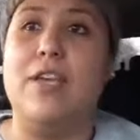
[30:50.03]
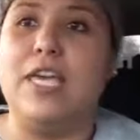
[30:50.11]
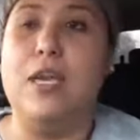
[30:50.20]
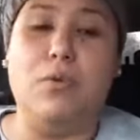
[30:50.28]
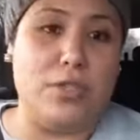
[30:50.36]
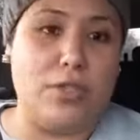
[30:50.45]

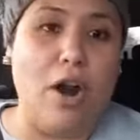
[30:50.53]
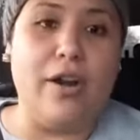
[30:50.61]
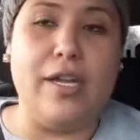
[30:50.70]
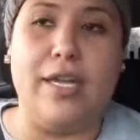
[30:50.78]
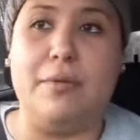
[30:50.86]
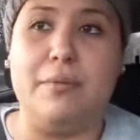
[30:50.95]
he was
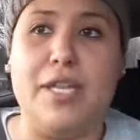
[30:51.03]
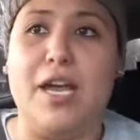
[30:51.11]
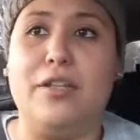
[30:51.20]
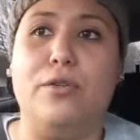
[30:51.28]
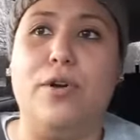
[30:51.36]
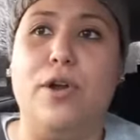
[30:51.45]
targeting me
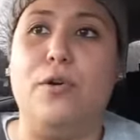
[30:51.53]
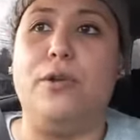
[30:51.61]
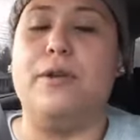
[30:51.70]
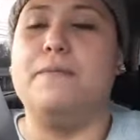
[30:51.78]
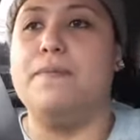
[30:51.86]
on the road.